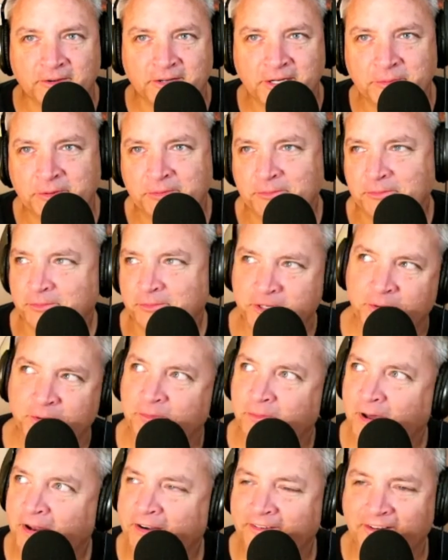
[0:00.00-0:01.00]
And you were
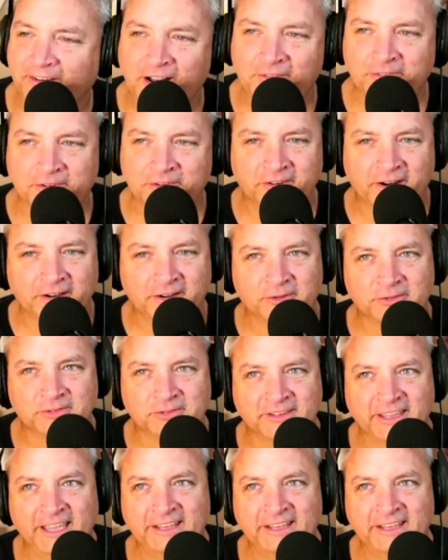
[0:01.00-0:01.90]
wandering off, and Greg goes,